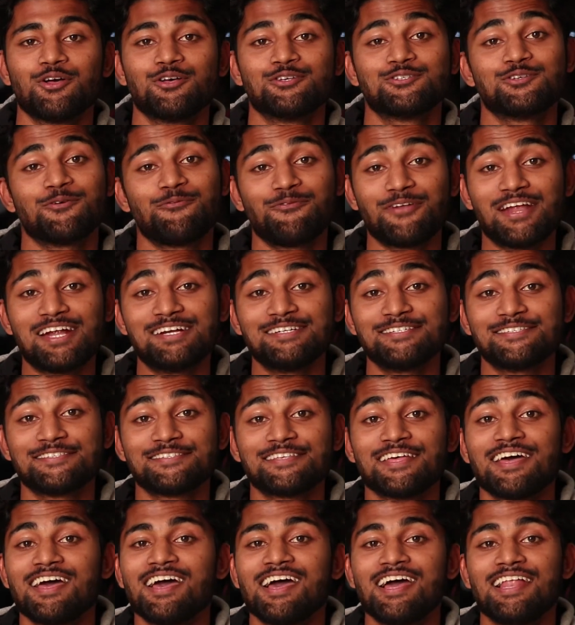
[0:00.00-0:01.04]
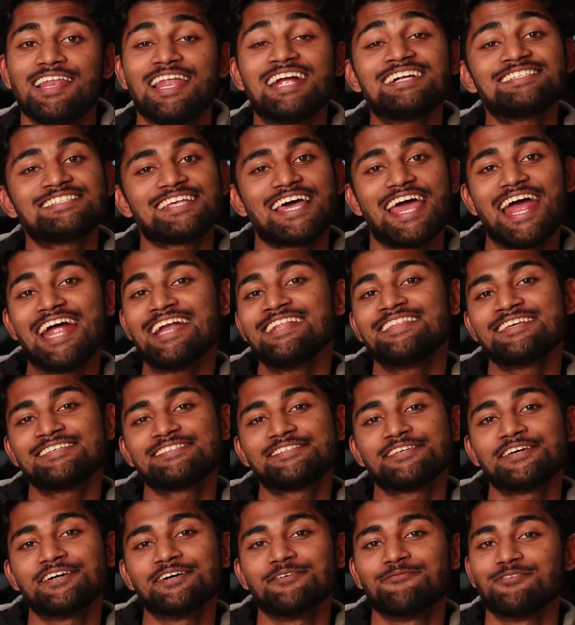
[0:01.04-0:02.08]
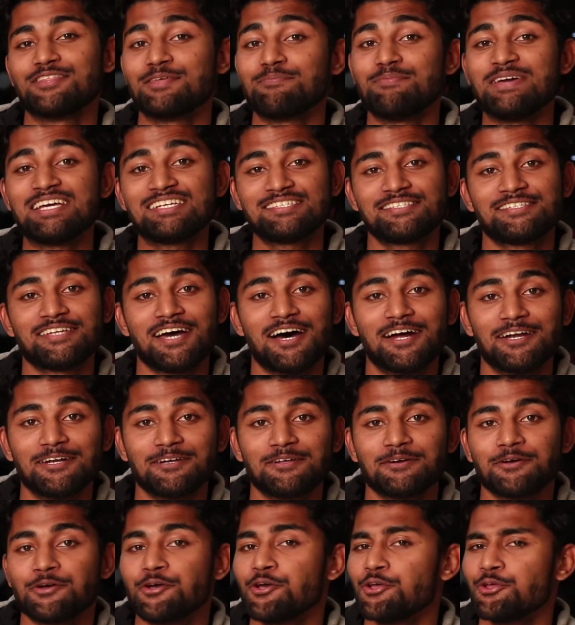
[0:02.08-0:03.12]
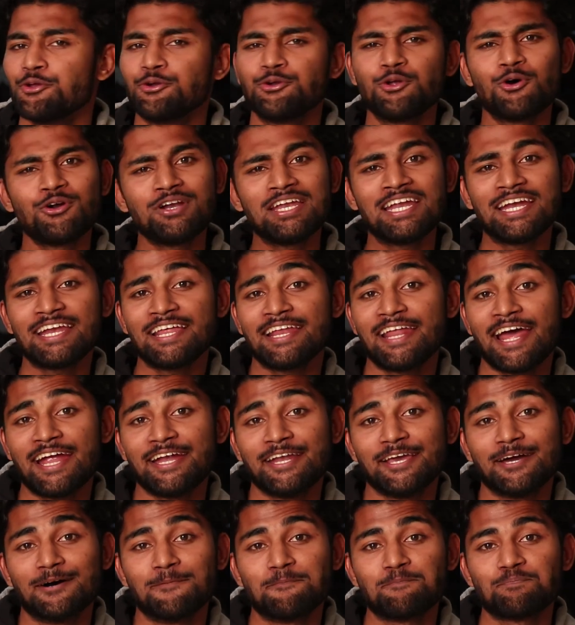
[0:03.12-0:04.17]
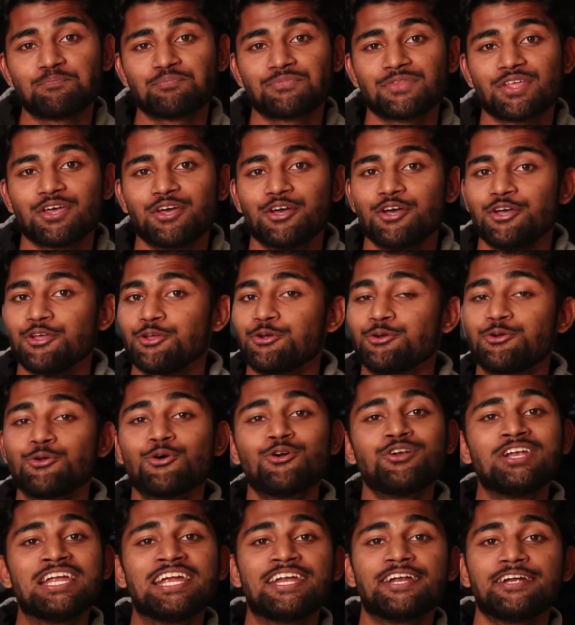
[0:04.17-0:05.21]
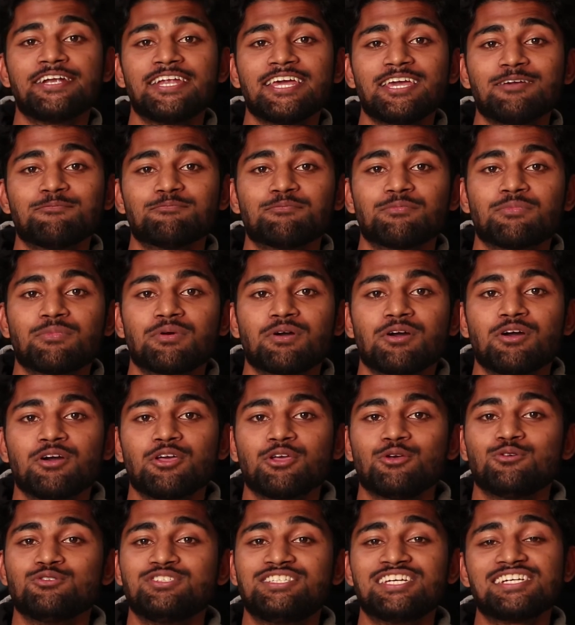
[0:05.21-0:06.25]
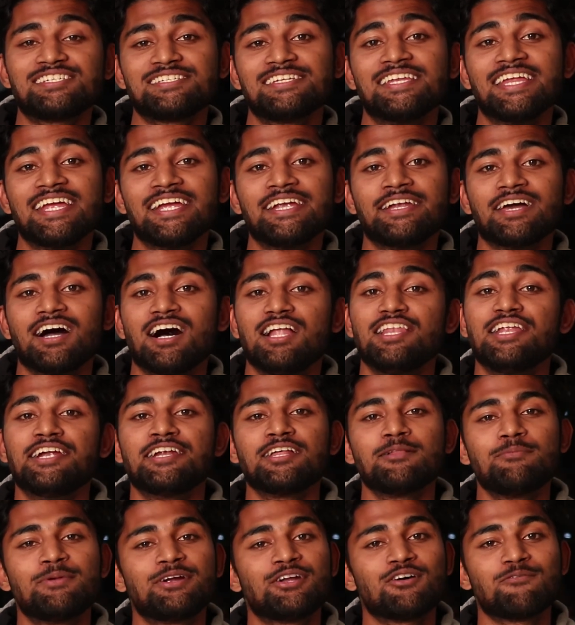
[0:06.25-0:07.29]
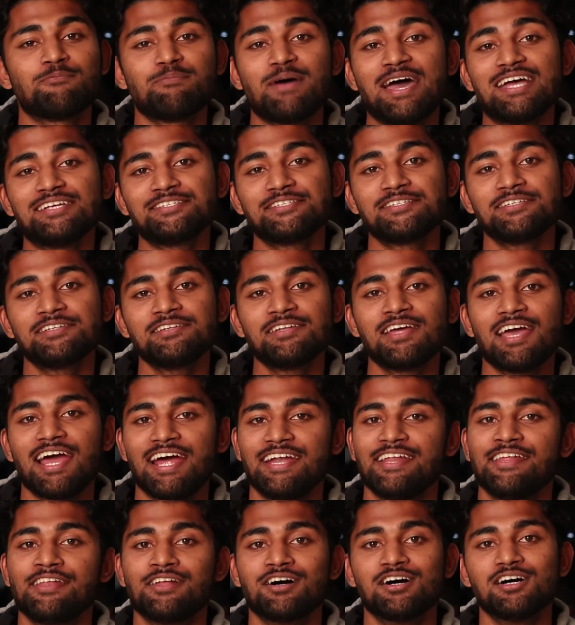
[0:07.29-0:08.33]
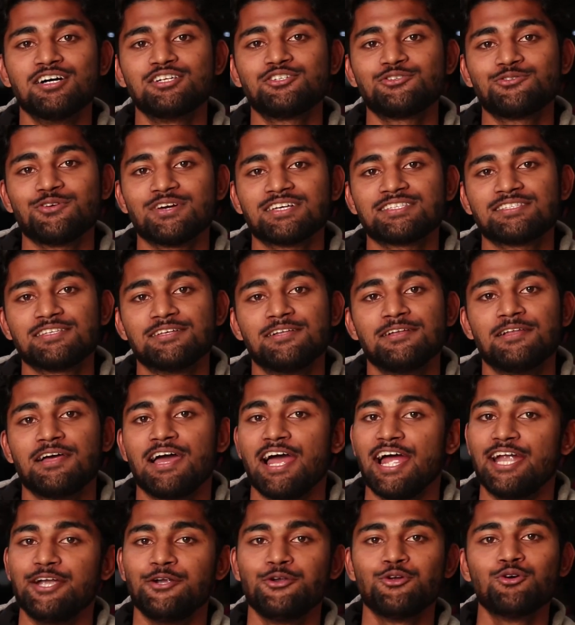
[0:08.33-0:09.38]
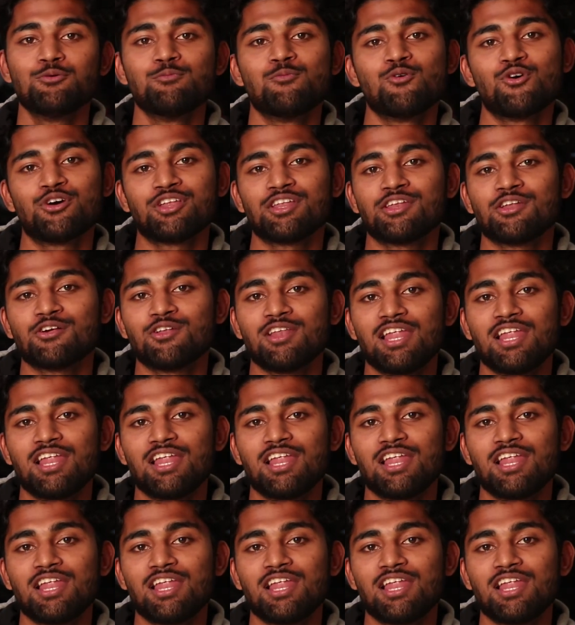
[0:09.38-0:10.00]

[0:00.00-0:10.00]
So friends, let's end this year with a big start. You don't need an idea. You don't need a team. You just need a little bit of passion and an urge to excel and do more in your